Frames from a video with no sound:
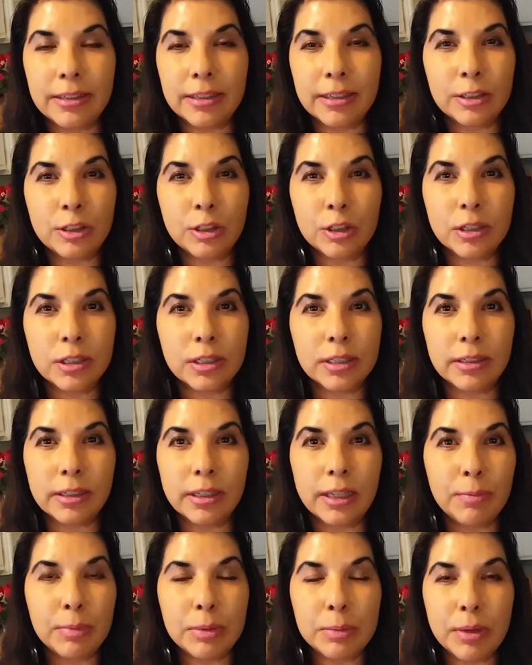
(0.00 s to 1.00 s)
it just
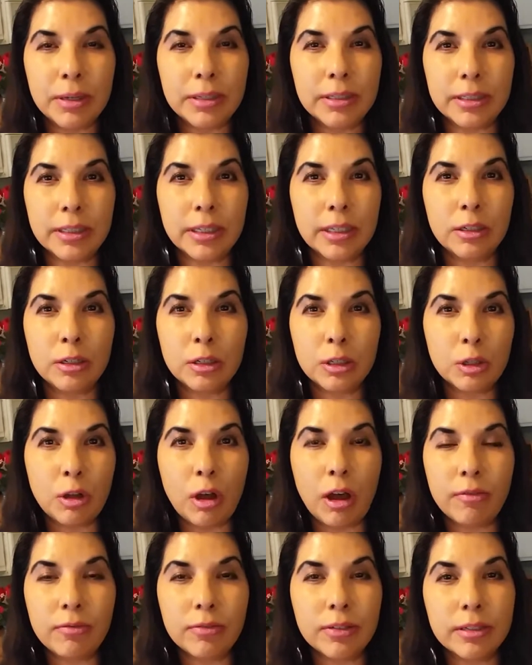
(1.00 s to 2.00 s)
keeps my skin
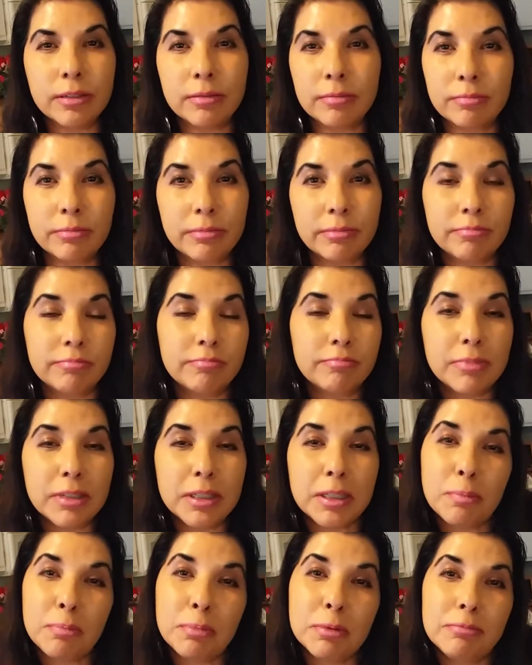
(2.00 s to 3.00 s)
soft,
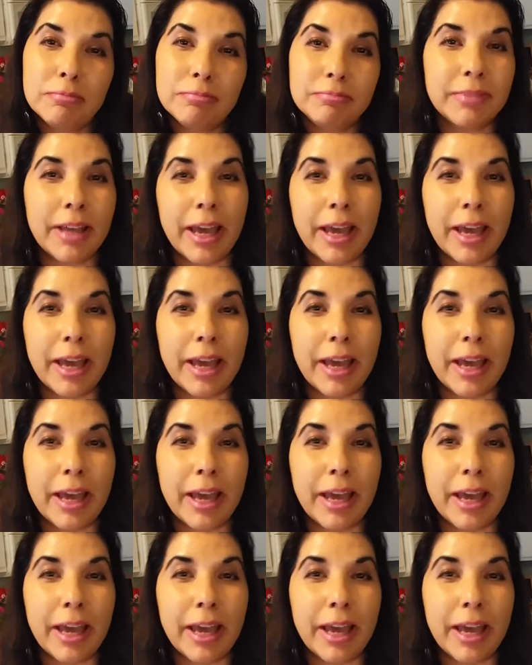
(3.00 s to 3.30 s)
supple.